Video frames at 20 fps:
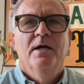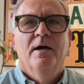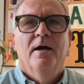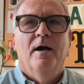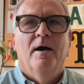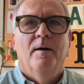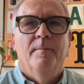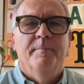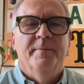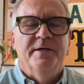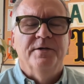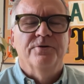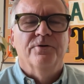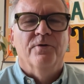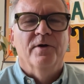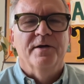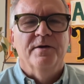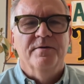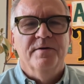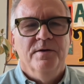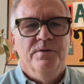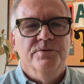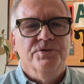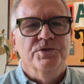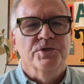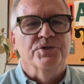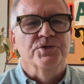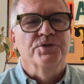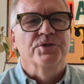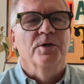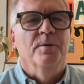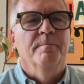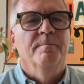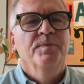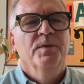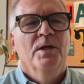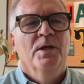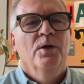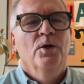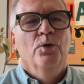integrated health system.
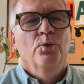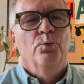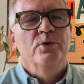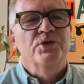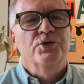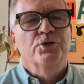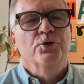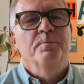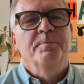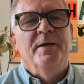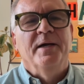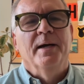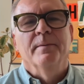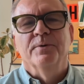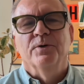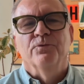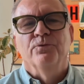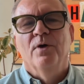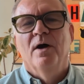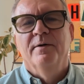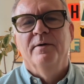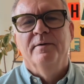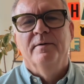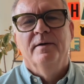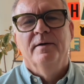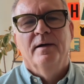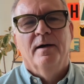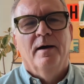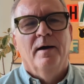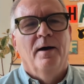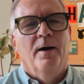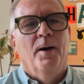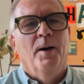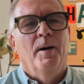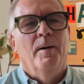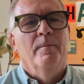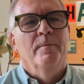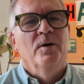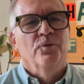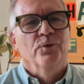We should be able to run
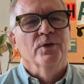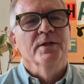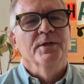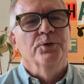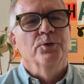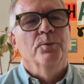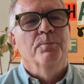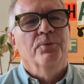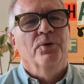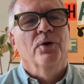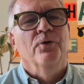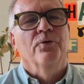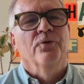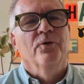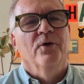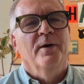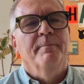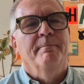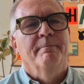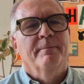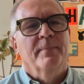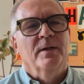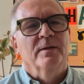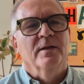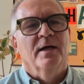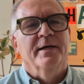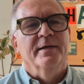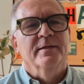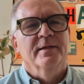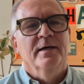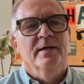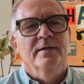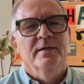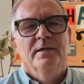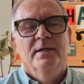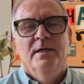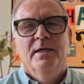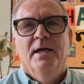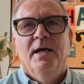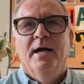a really good program like that.
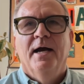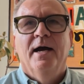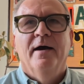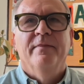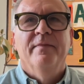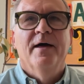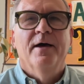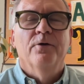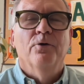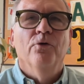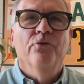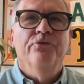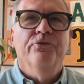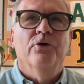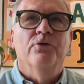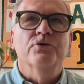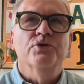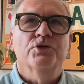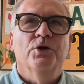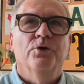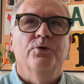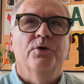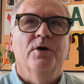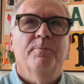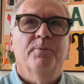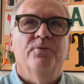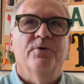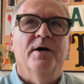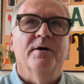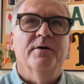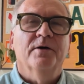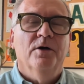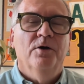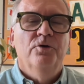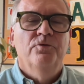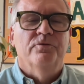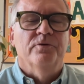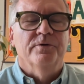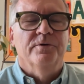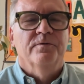And that also showed up around
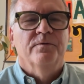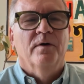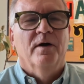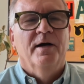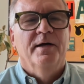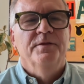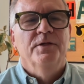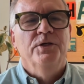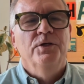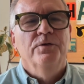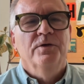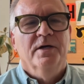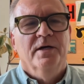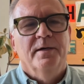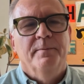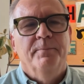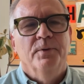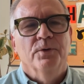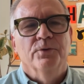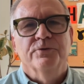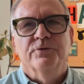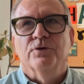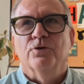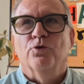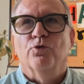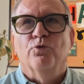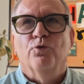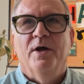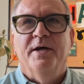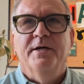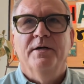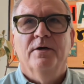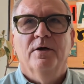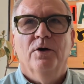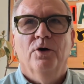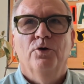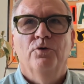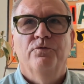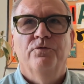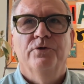COVID, right? The UK built a great
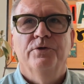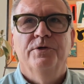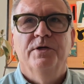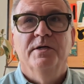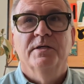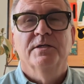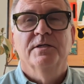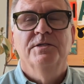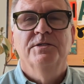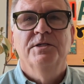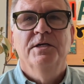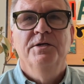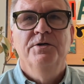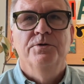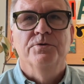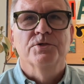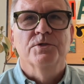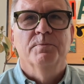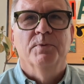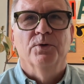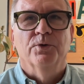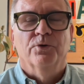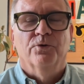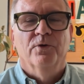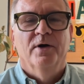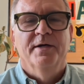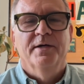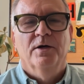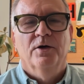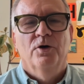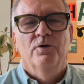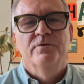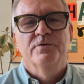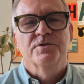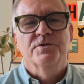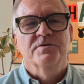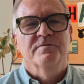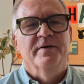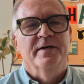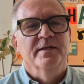COVID and continues to build a great COVID
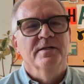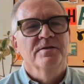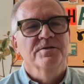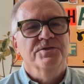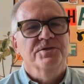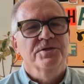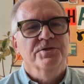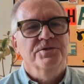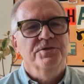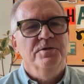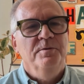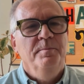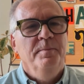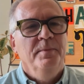surveillance system.